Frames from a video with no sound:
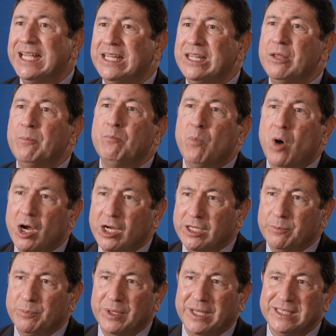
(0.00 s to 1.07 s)
in the
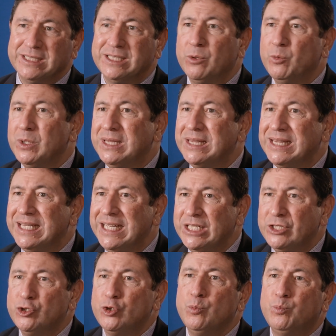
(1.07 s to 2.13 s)
marketplace that would
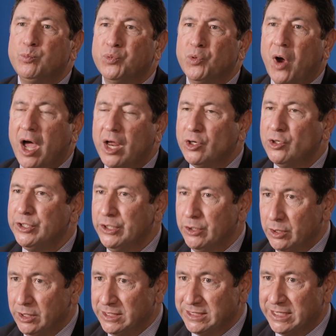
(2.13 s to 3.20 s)
lead to broader
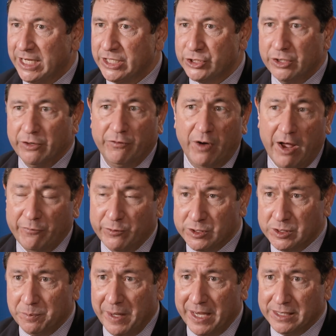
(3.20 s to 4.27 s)
utilization of
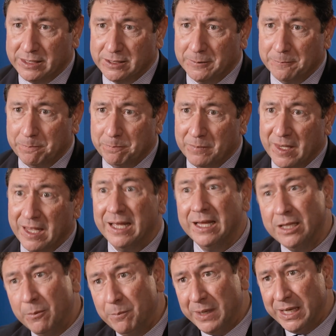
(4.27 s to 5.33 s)
office space.
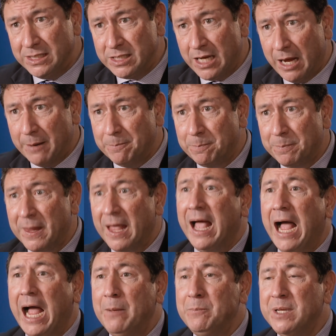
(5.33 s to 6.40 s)
In the meantime,
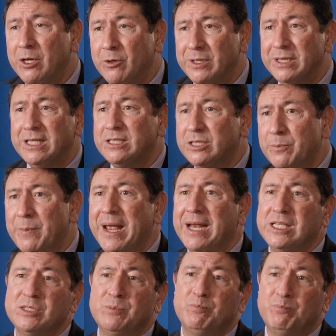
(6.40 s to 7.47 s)
I'm hearing that
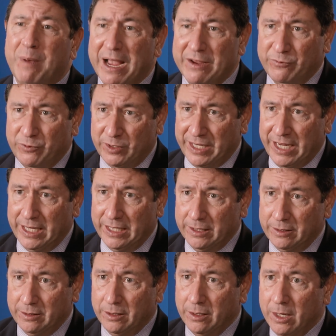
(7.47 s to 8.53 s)
demand is
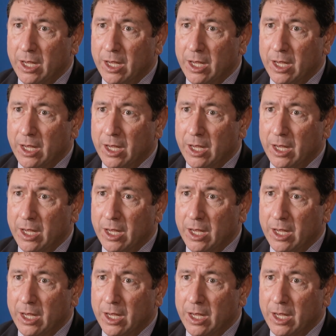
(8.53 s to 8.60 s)
bifurcated.